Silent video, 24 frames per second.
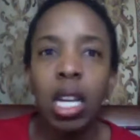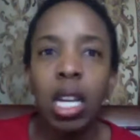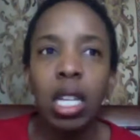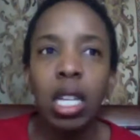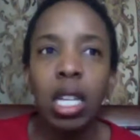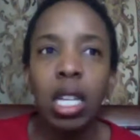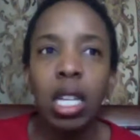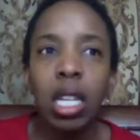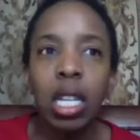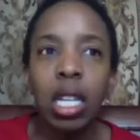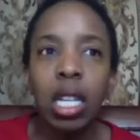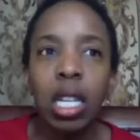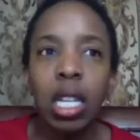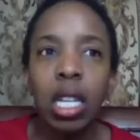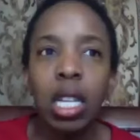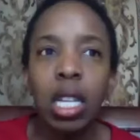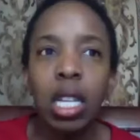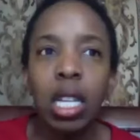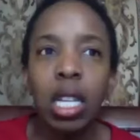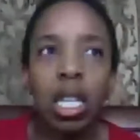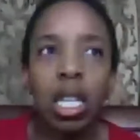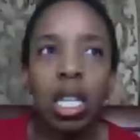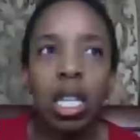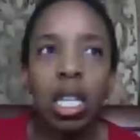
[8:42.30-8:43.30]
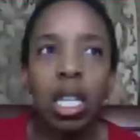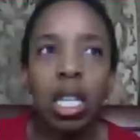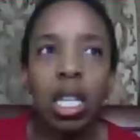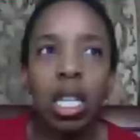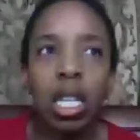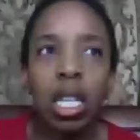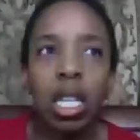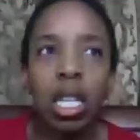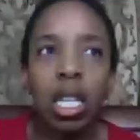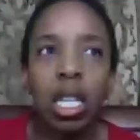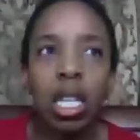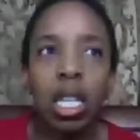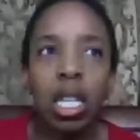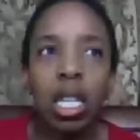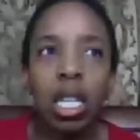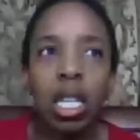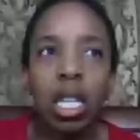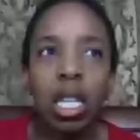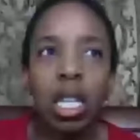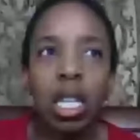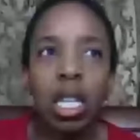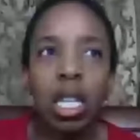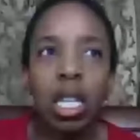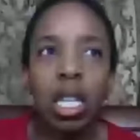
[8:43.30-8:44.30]
to clean,
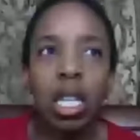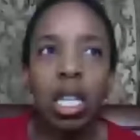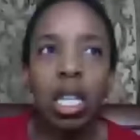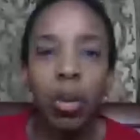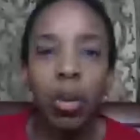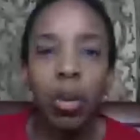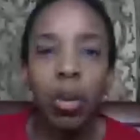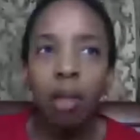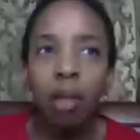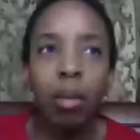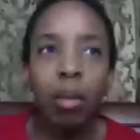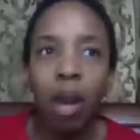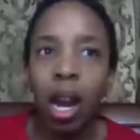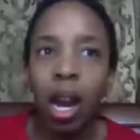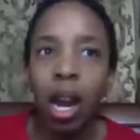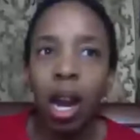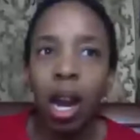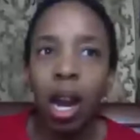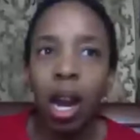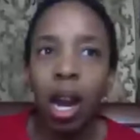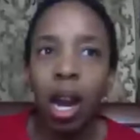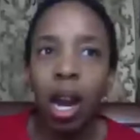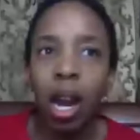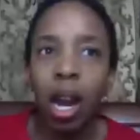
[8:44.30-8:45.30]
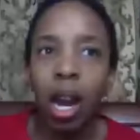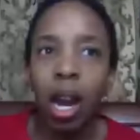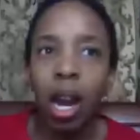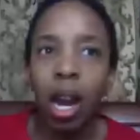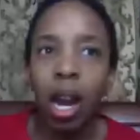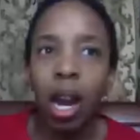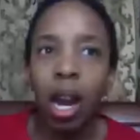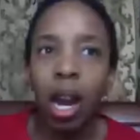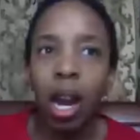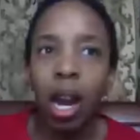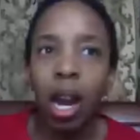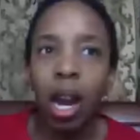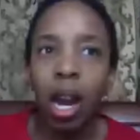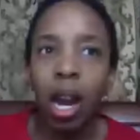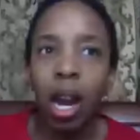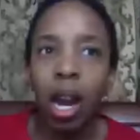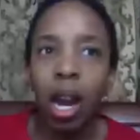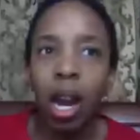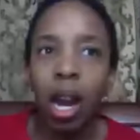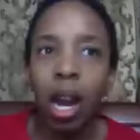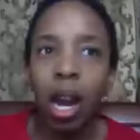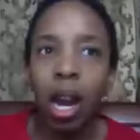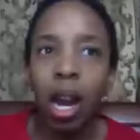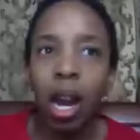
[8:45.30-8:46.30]
to pick up garbage or
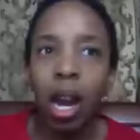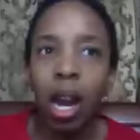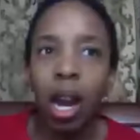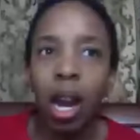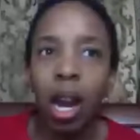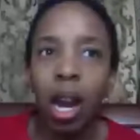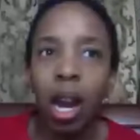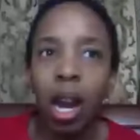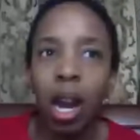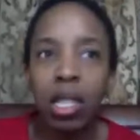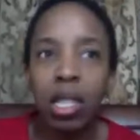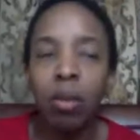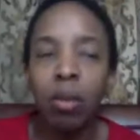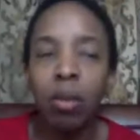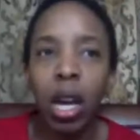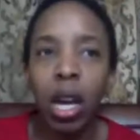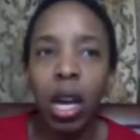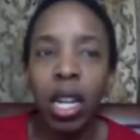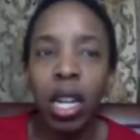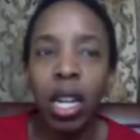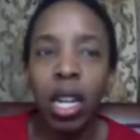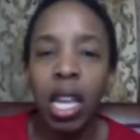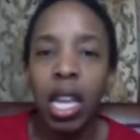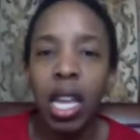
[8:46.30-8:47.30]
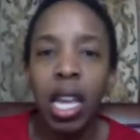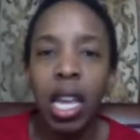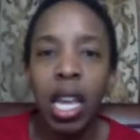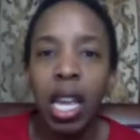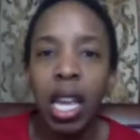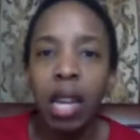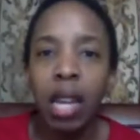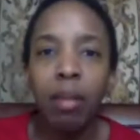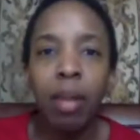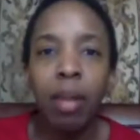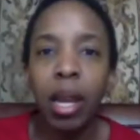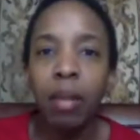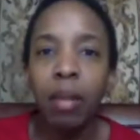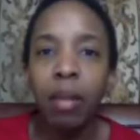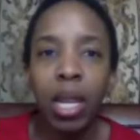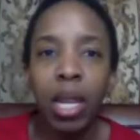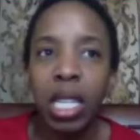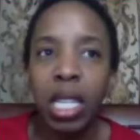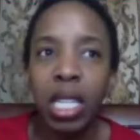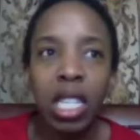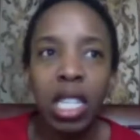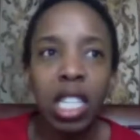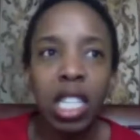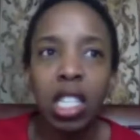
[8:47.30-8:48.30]
clean behind someone in my
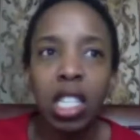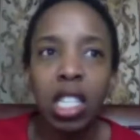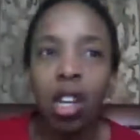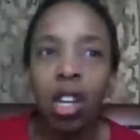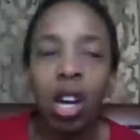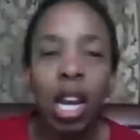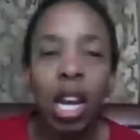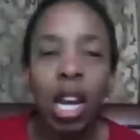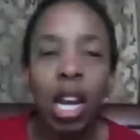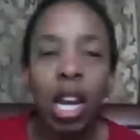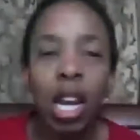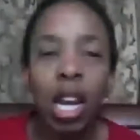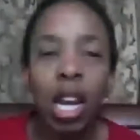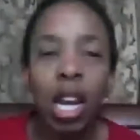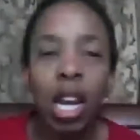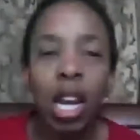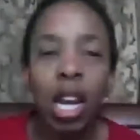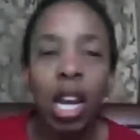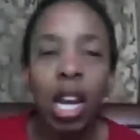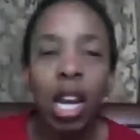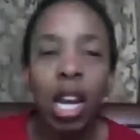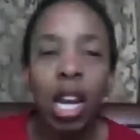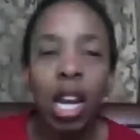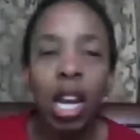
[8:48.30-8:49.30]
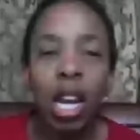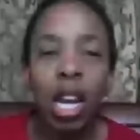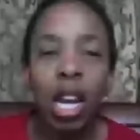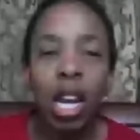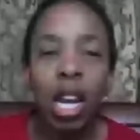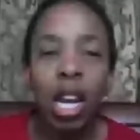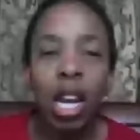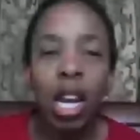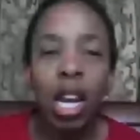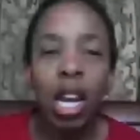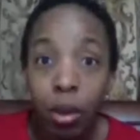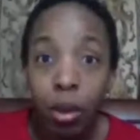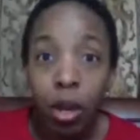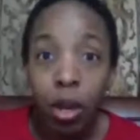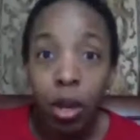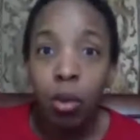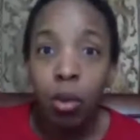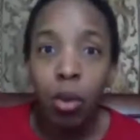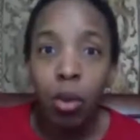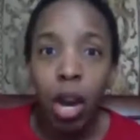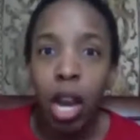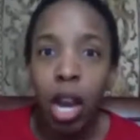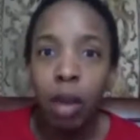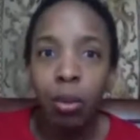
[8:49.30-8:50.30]
business or in my job
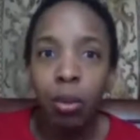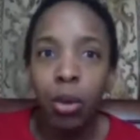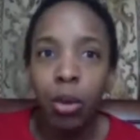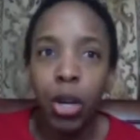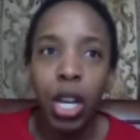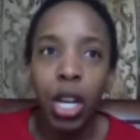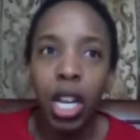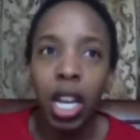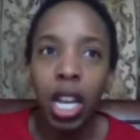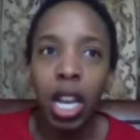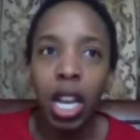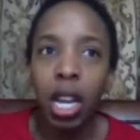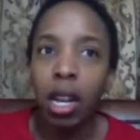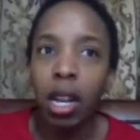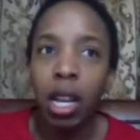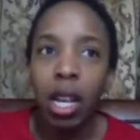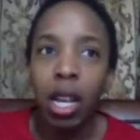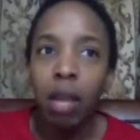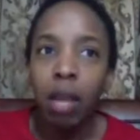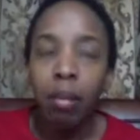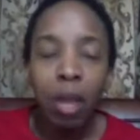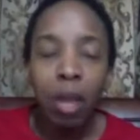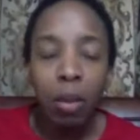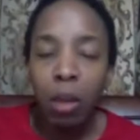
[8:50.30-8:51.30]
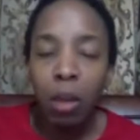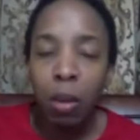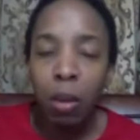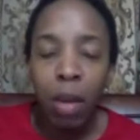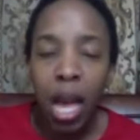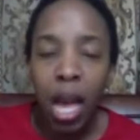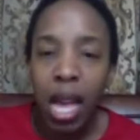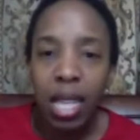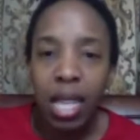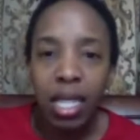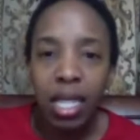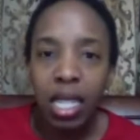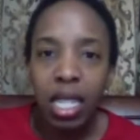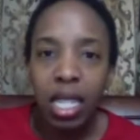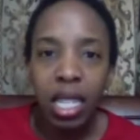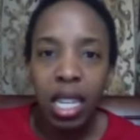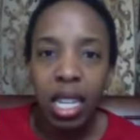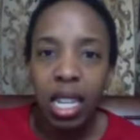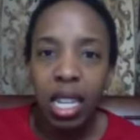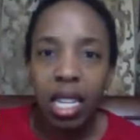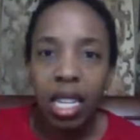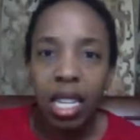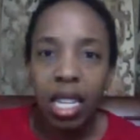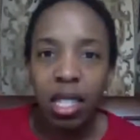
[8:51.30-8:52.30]
where I'm working, maybe I'm asked to clean
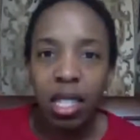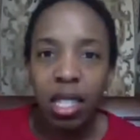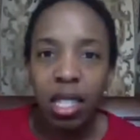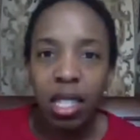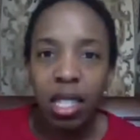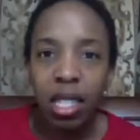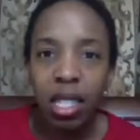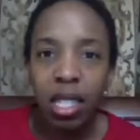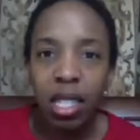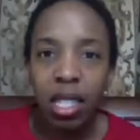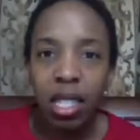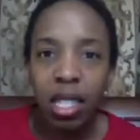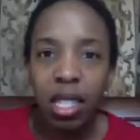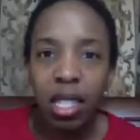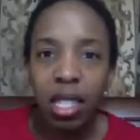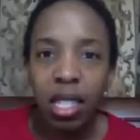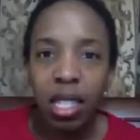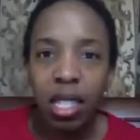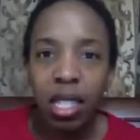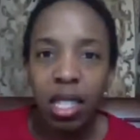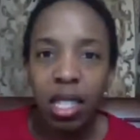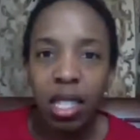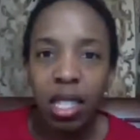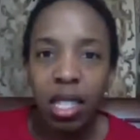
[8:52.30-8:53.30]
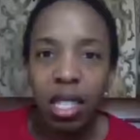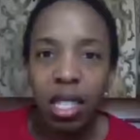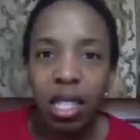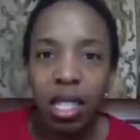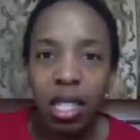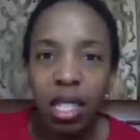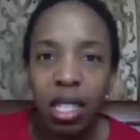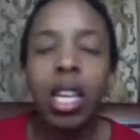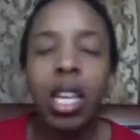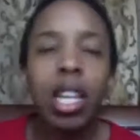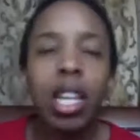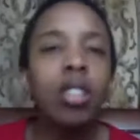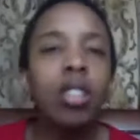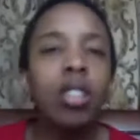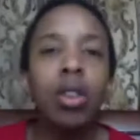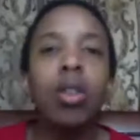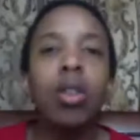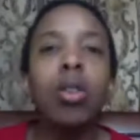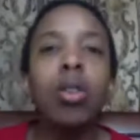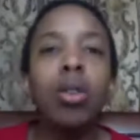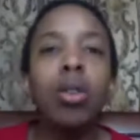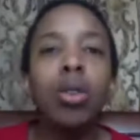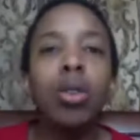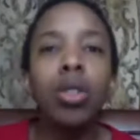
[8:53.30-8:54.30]
a sink, I'll do it because
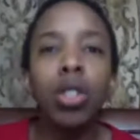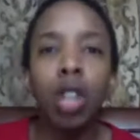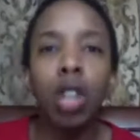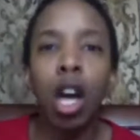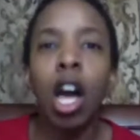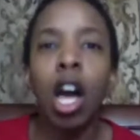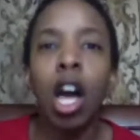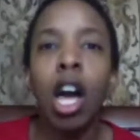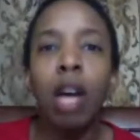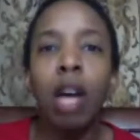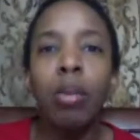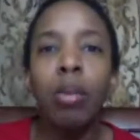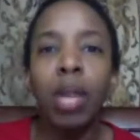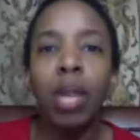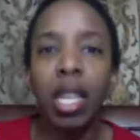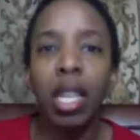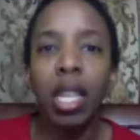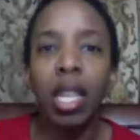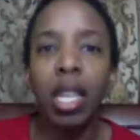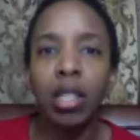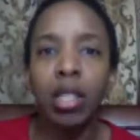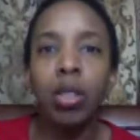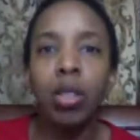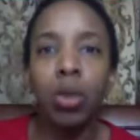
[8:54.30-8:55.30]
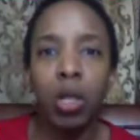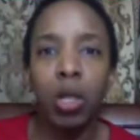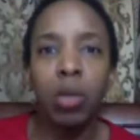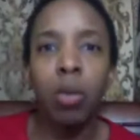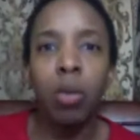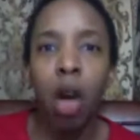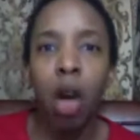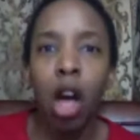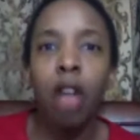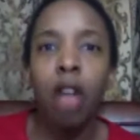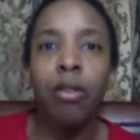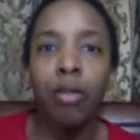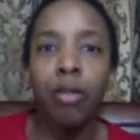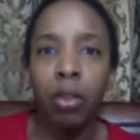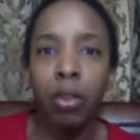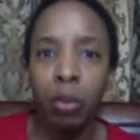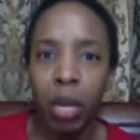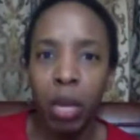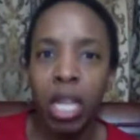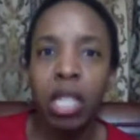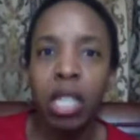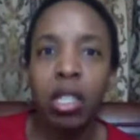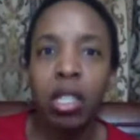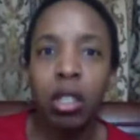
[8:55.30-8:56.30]
no job is too small for
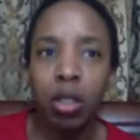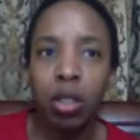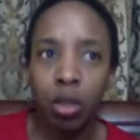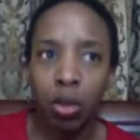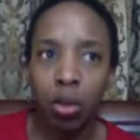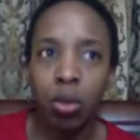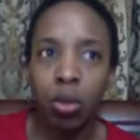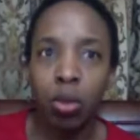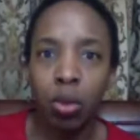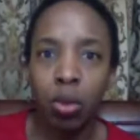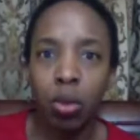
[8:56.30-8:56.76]
me to do